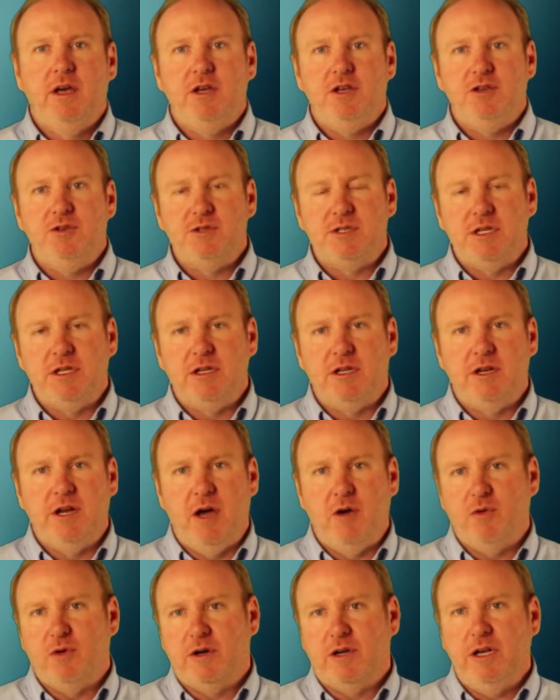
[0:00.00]
using the
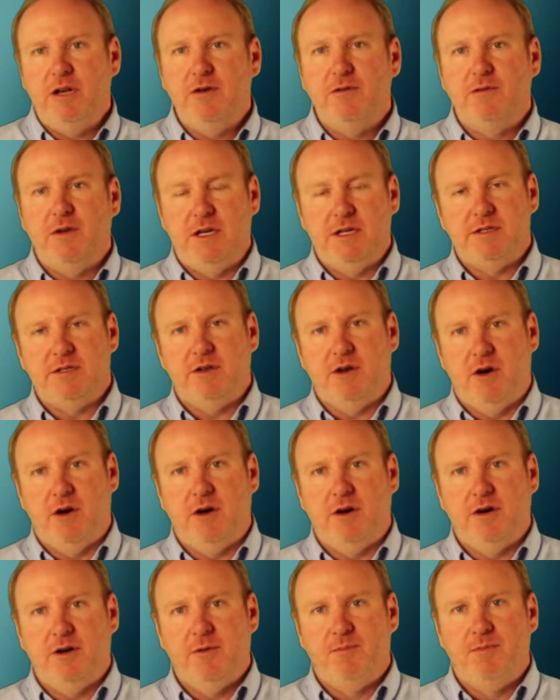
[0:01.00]
network interface
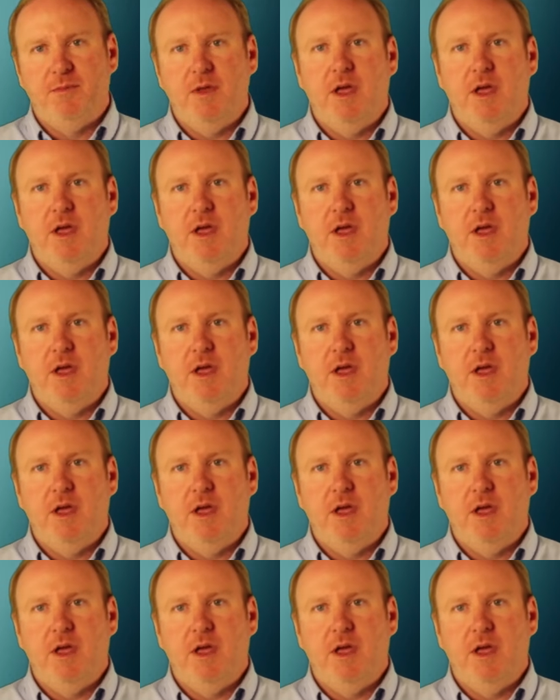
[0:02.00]
card,